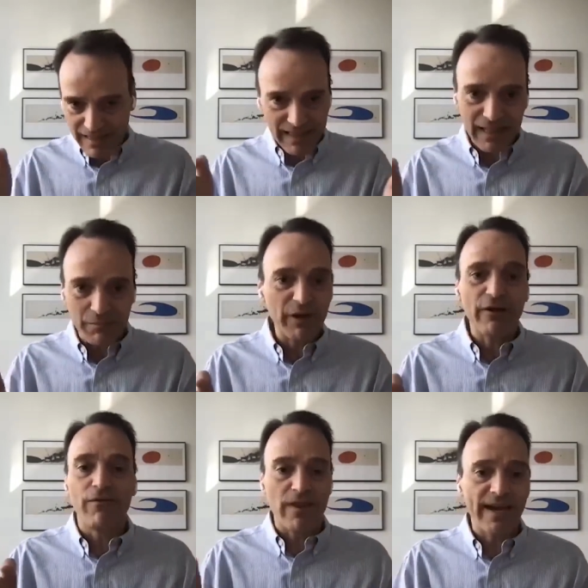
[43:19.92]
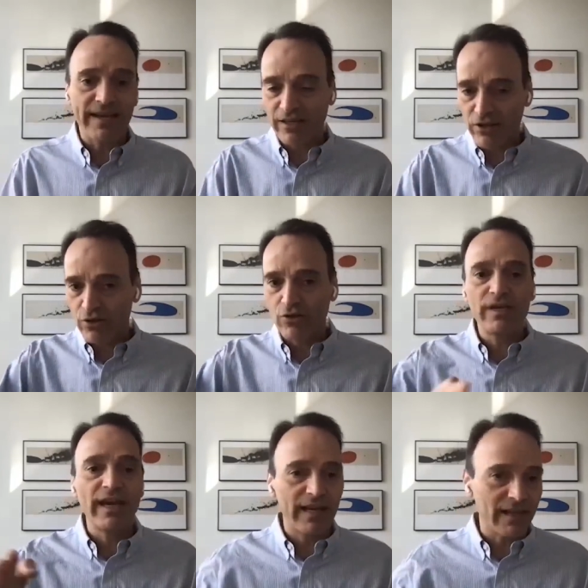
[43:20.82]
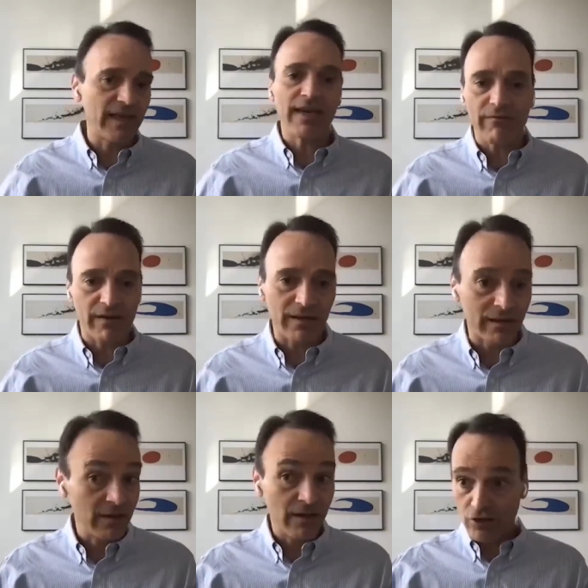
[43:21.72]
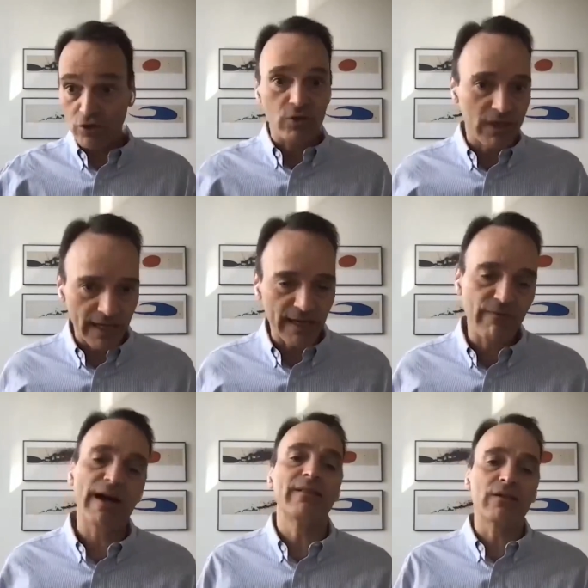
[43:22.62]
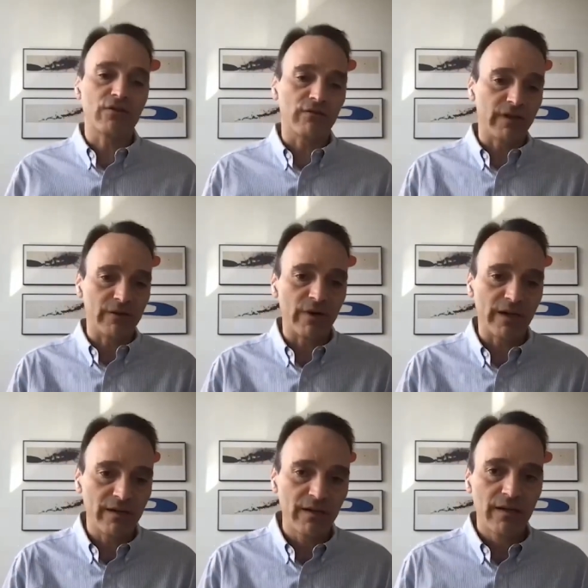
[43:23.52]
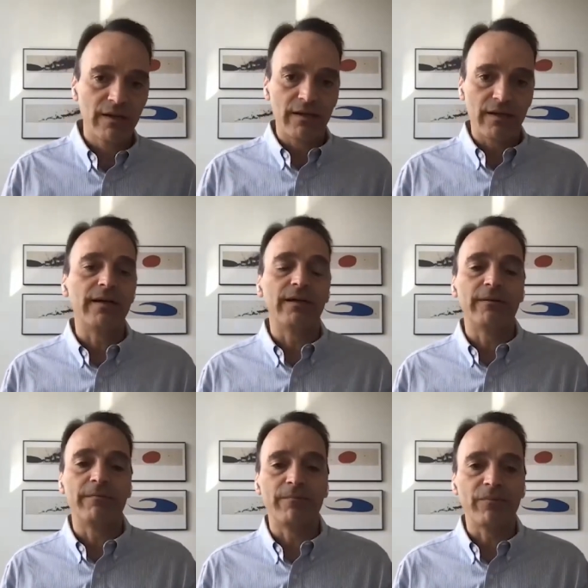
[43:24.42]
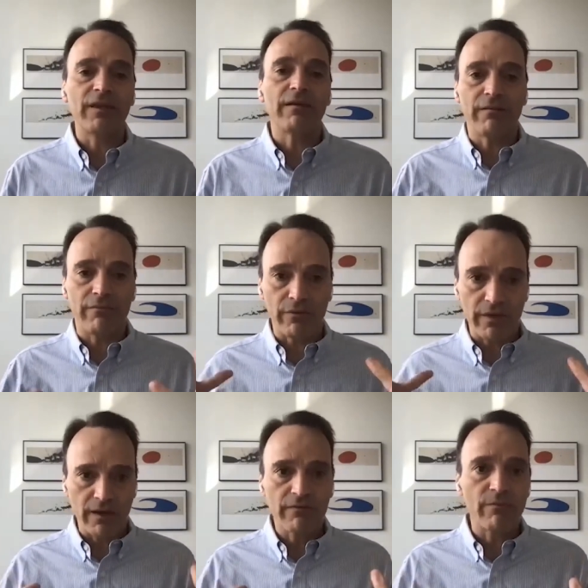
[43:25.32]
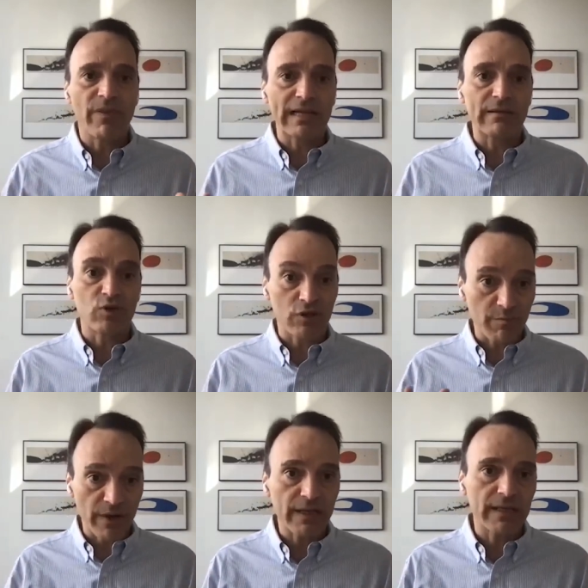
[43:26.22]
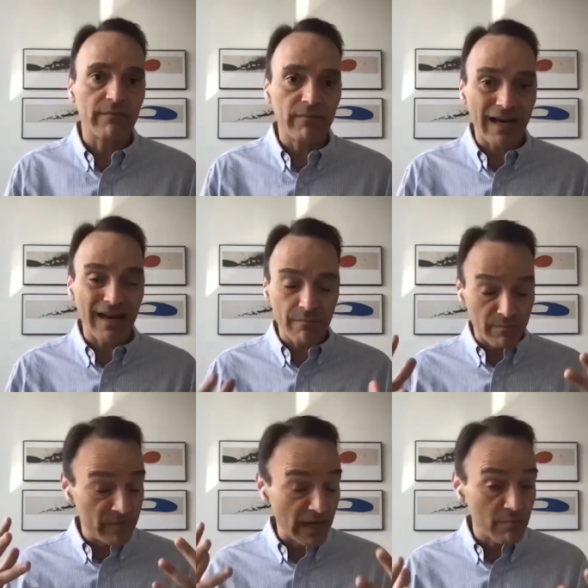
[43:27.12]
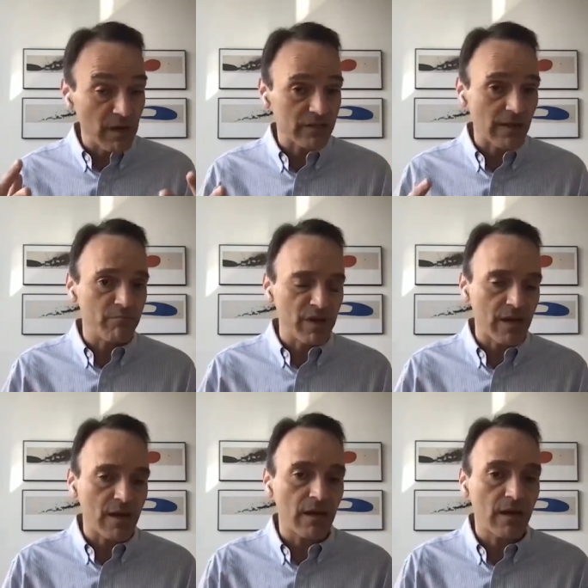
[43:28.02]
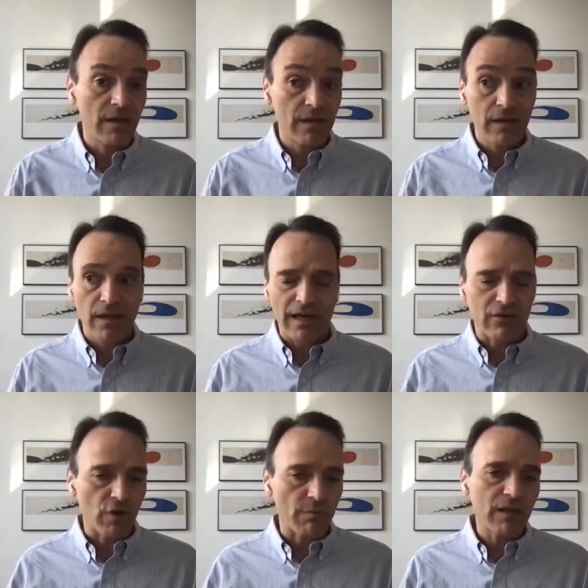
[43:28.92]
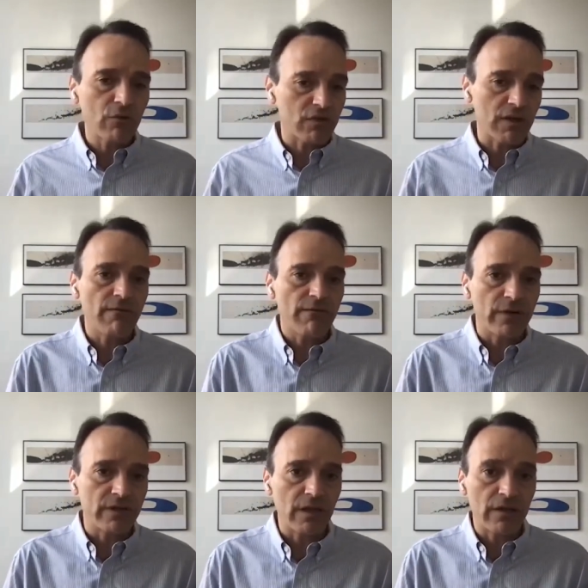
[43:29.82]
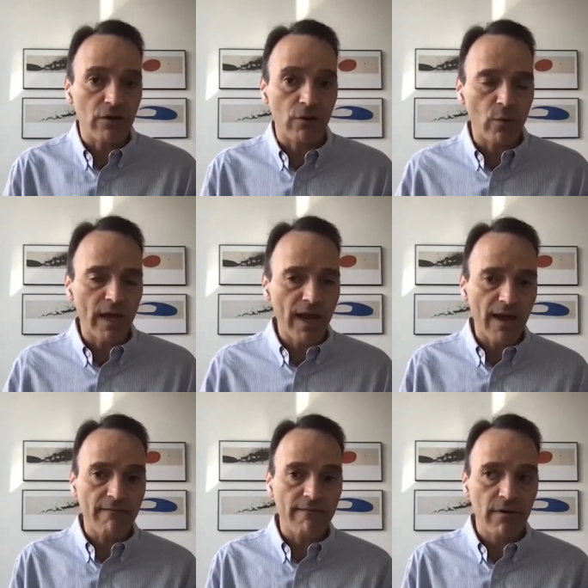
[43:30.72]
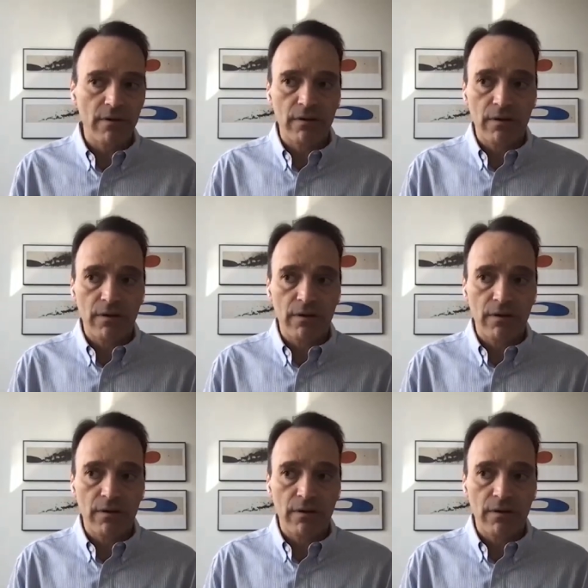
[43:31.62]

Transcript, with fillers: little bit of light that you could get in the evening, you take advantage of it, right? um, if you think from that perspective, that that must have been a tremendous influence. And you know, we have